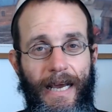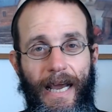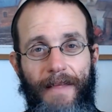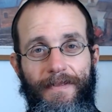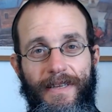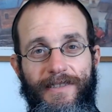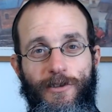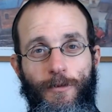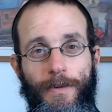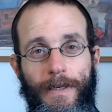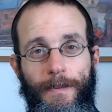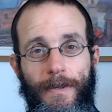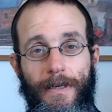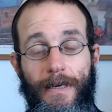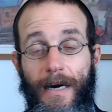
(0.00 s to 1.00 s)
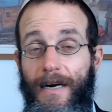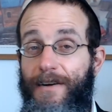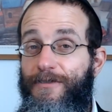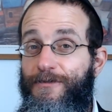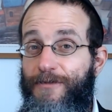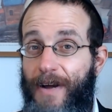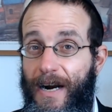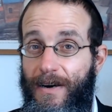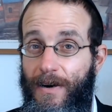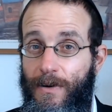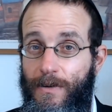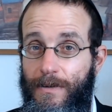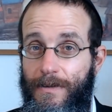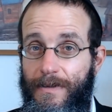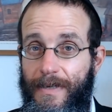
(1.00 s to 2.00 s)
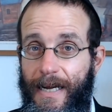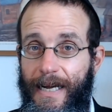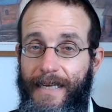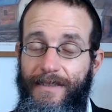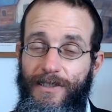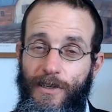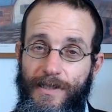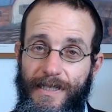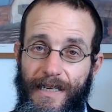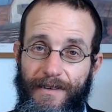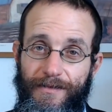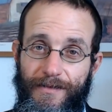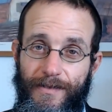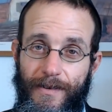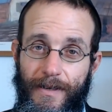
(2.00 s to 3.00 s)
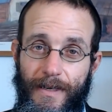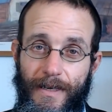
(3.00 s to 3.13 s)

And these 2 people are Pharaoh and Yosef.